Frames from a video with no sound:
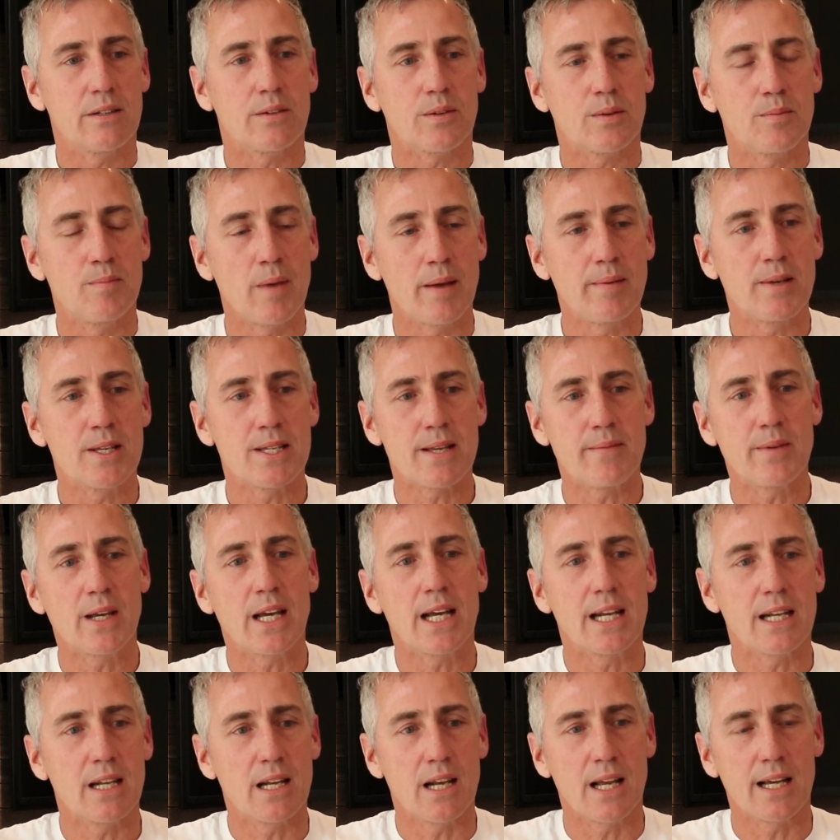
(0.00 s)
maybe something
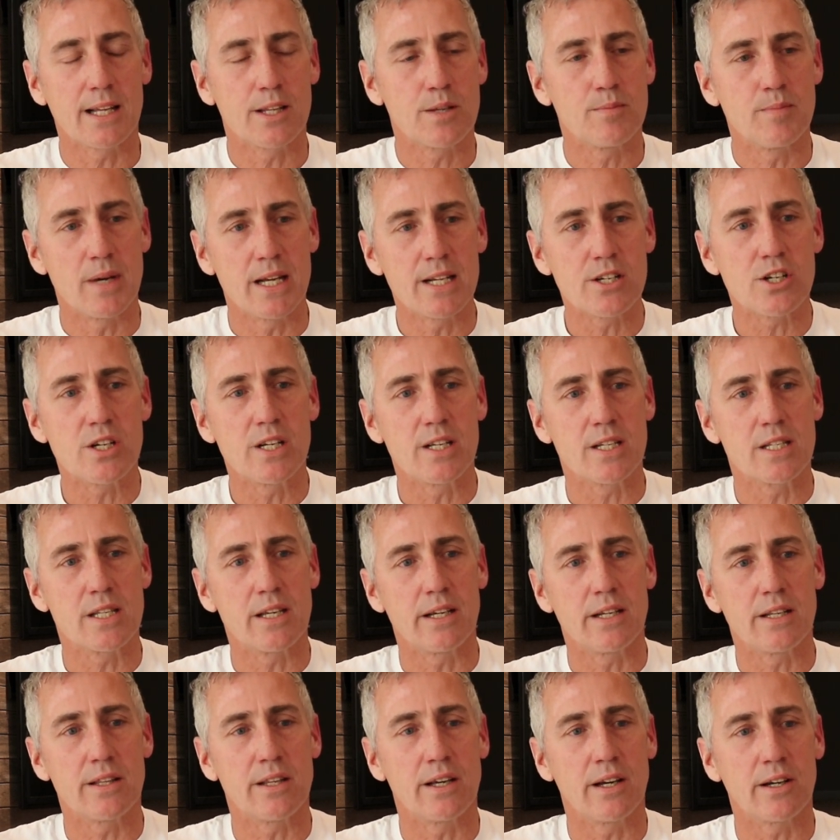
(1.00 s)
I'd like to mention is
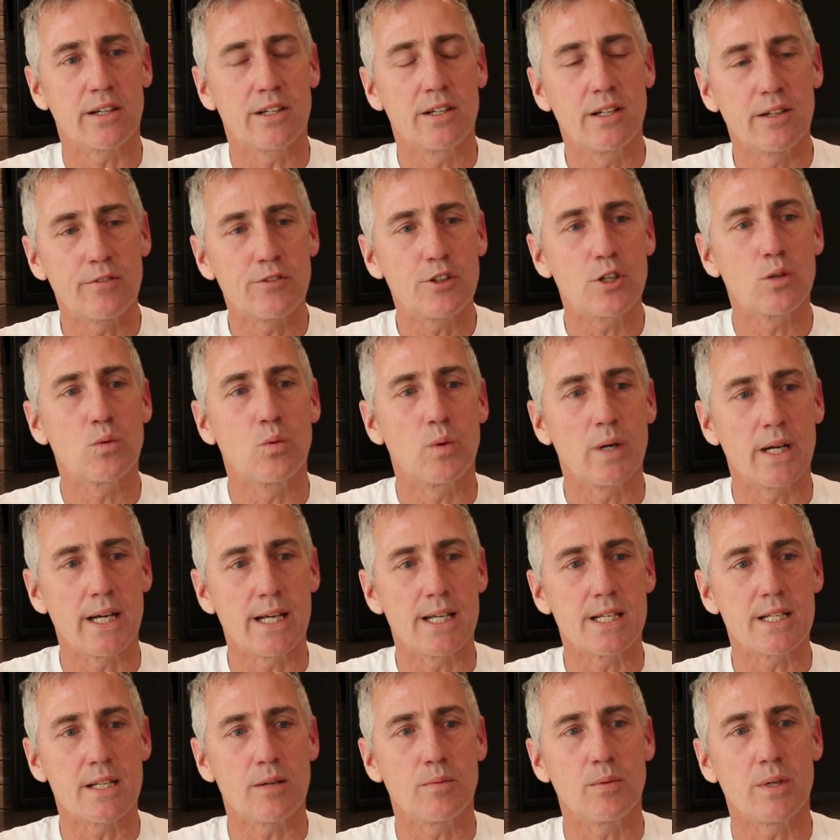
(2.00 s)
there are different
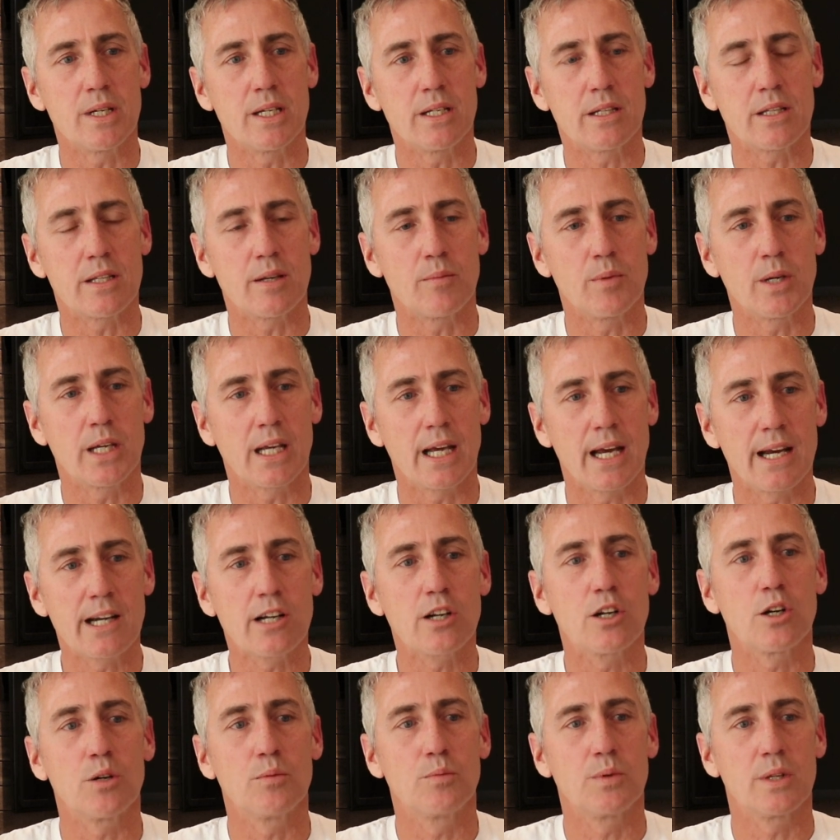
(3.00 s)
ways that we
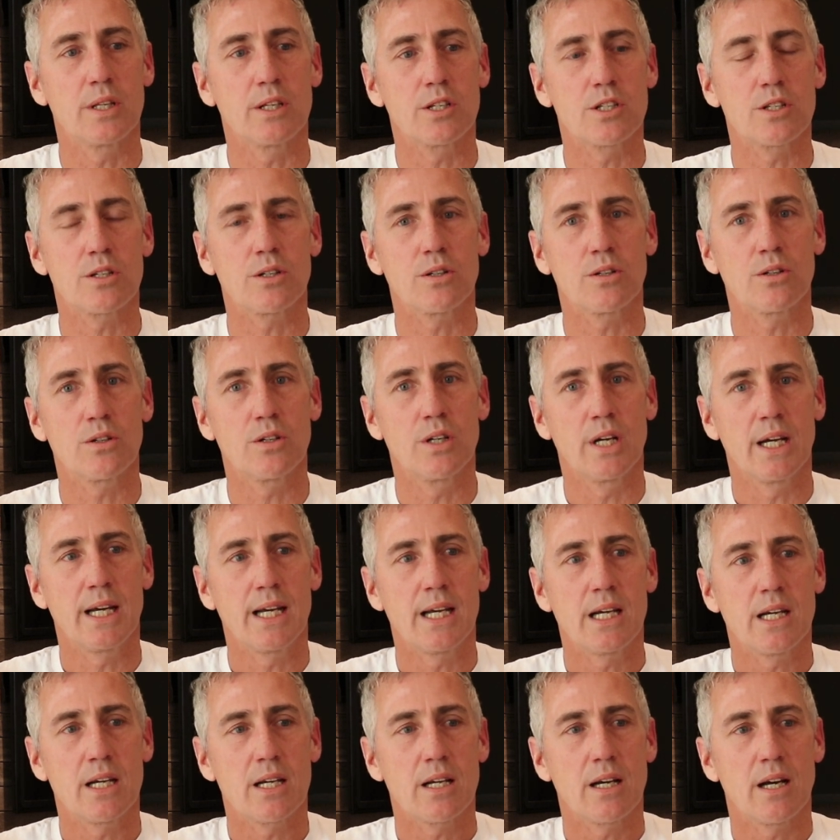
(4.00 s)
can cope with it. So
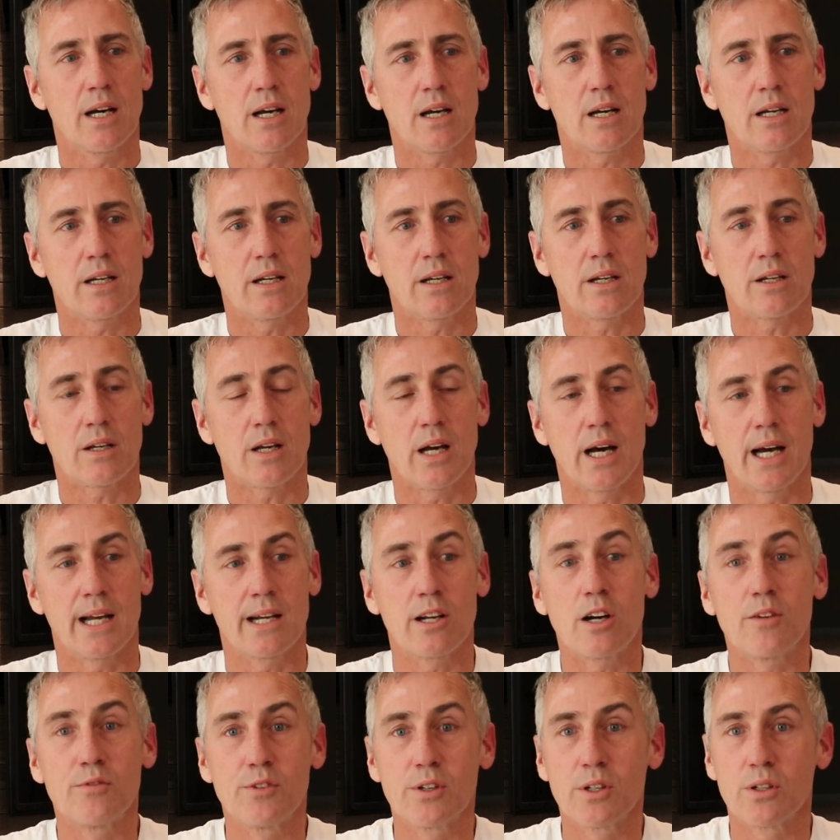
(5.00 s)

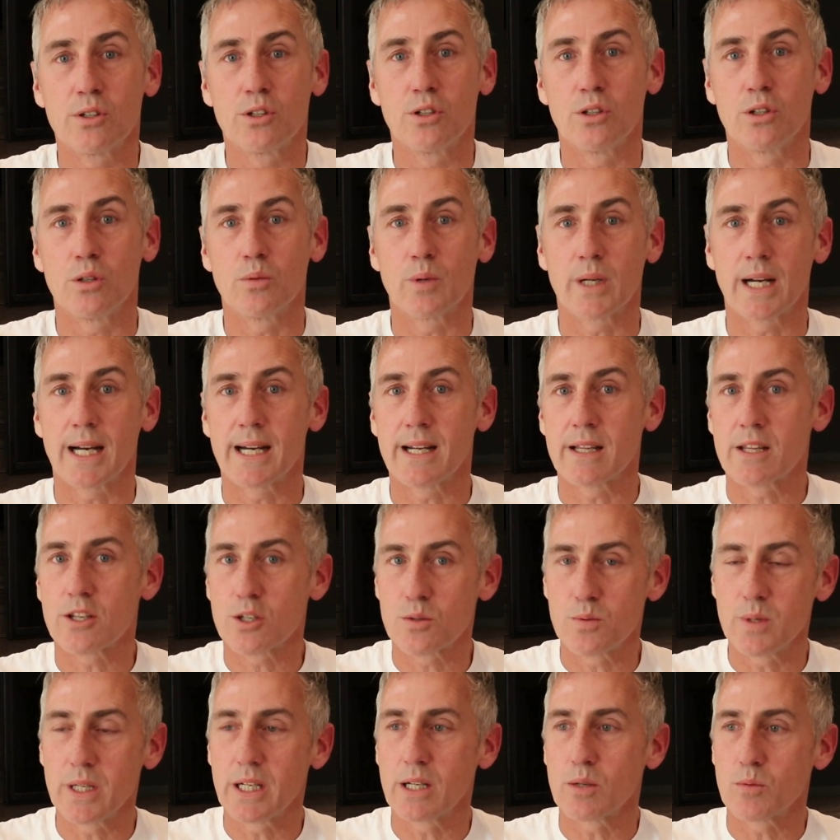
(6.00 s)
I'd often do what I did
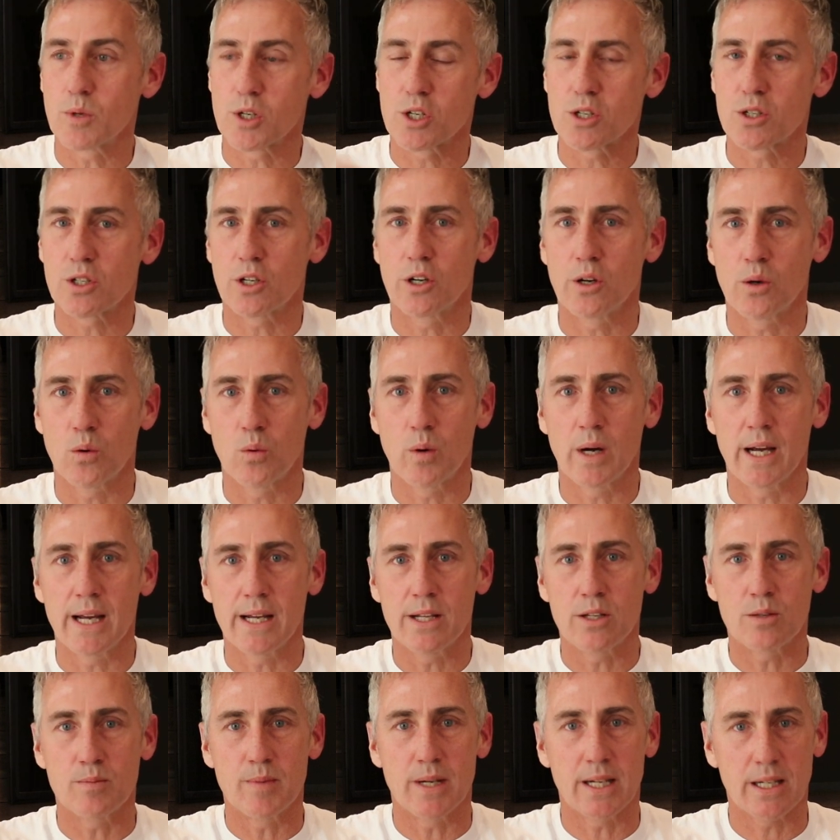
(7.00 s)
this weekend, which is to go
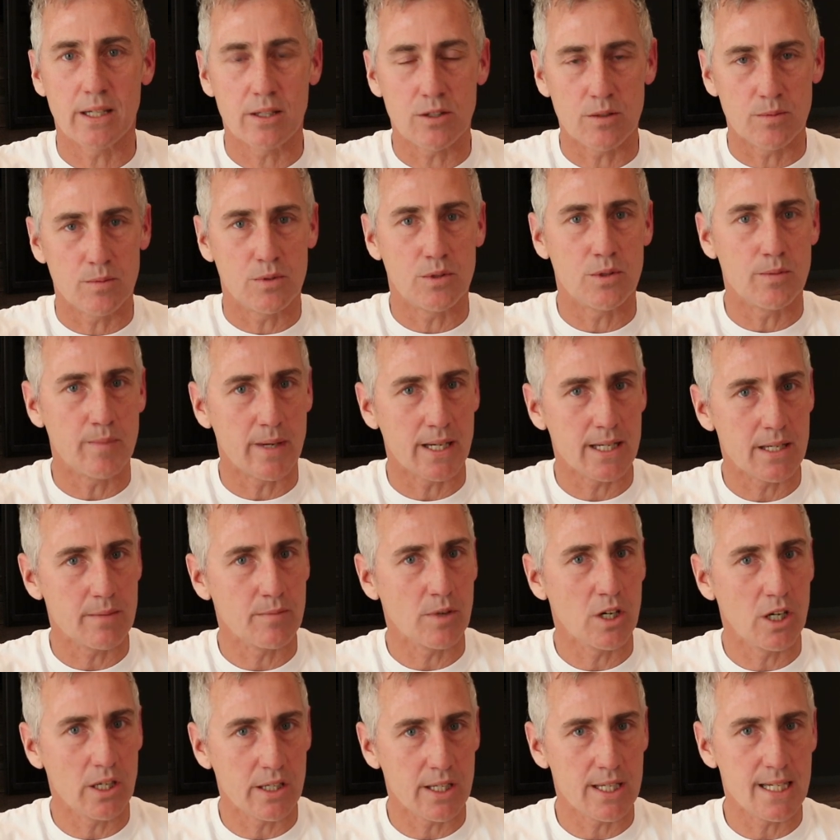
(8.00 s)
away to make
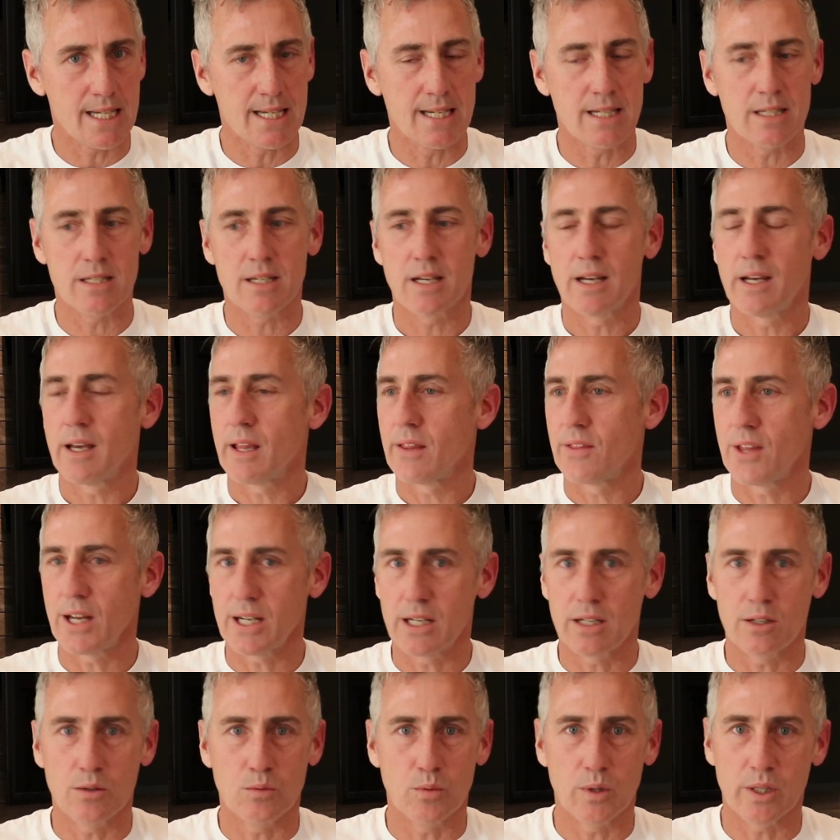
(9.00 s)
some content.
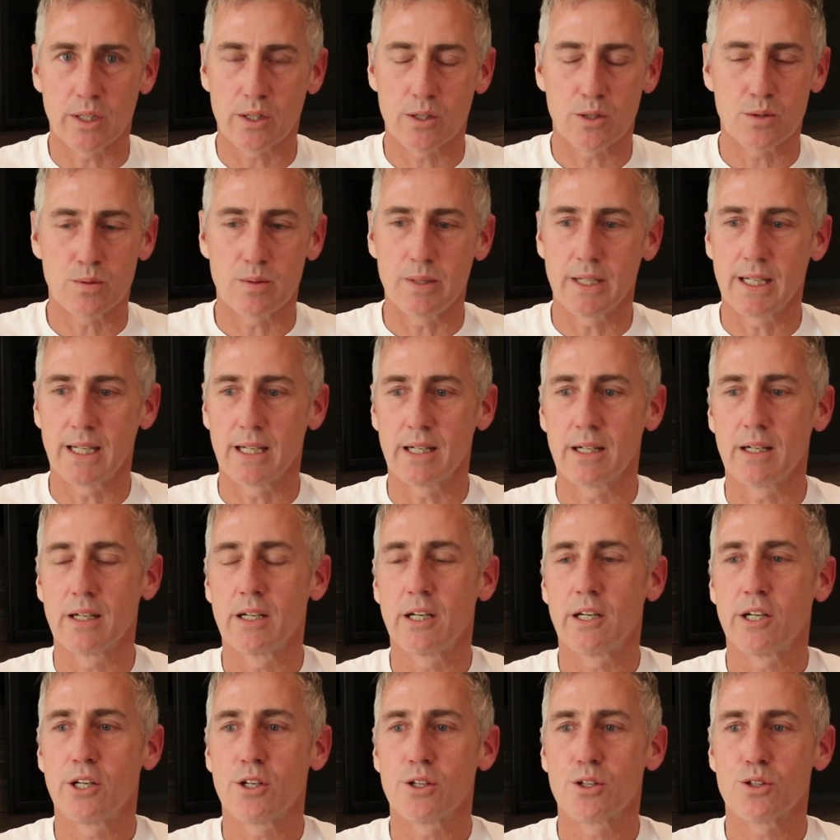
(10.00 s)
That didn't work this
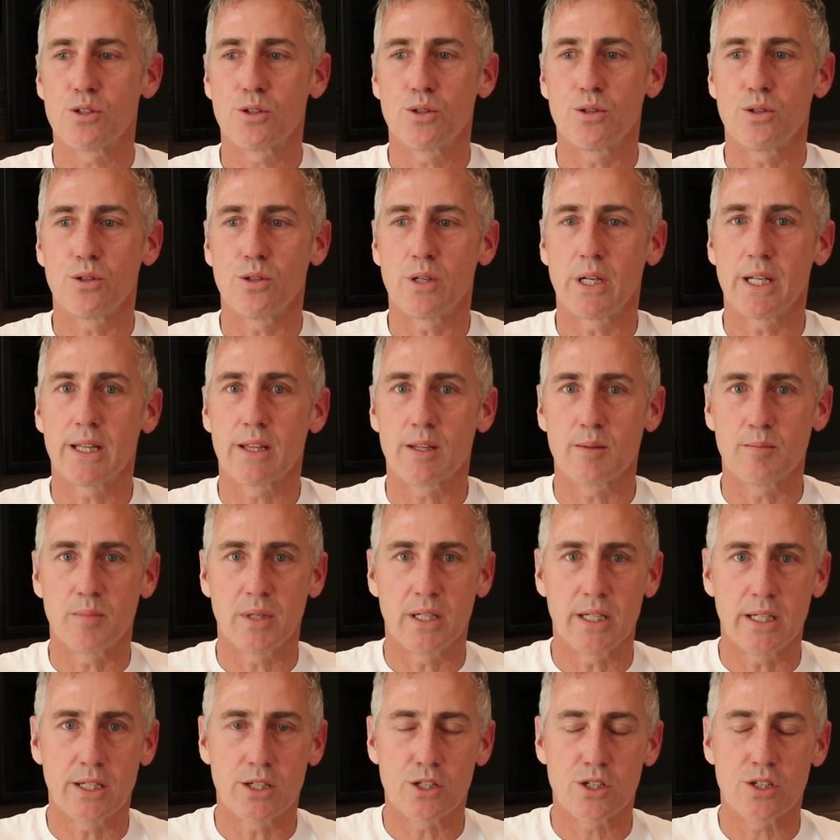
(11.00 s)
weekend. To hit the
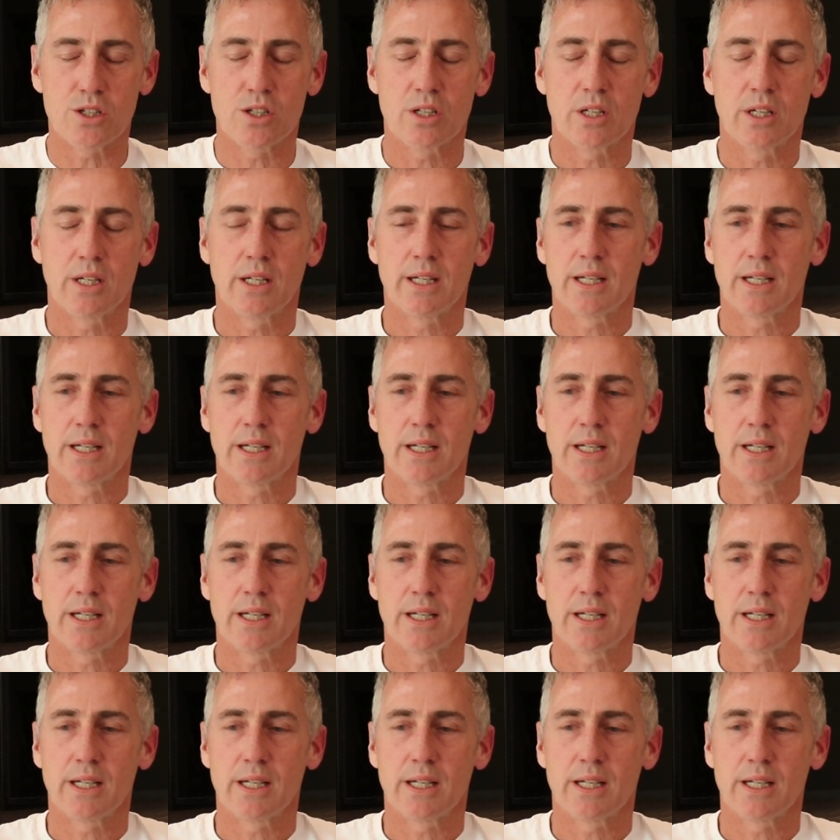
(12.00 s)
beach,